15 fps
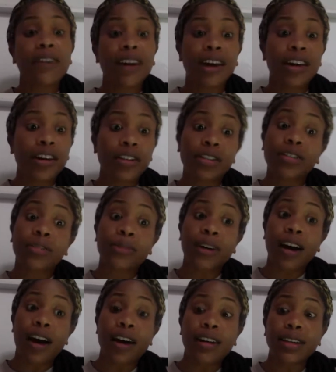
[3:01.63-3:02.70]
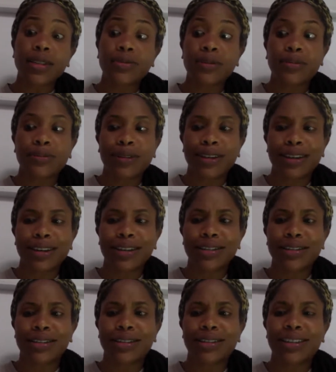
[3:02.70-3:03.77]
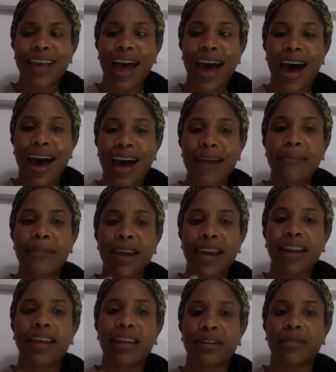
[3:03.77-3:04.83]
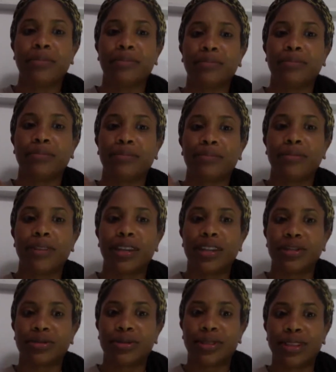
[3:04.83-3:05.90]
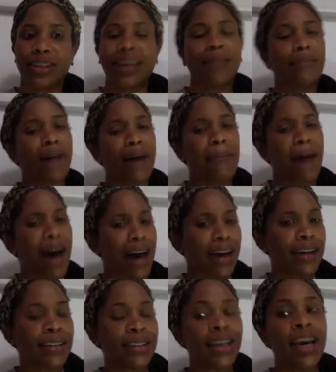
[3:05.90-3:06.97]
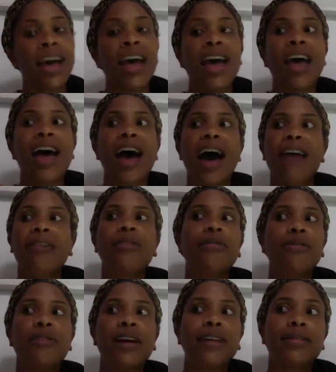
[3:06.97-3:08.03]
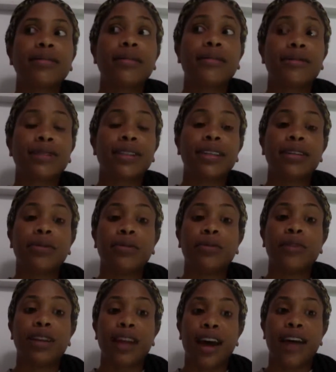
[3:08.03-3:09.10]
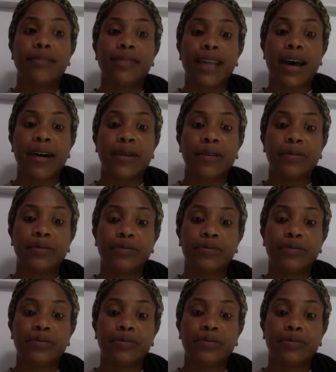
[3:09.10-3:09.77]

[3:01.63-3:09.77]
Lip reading: character, to be honest, was because I made him interesting in my mind. I don't know if you guys have ever seen the movie Knives Out.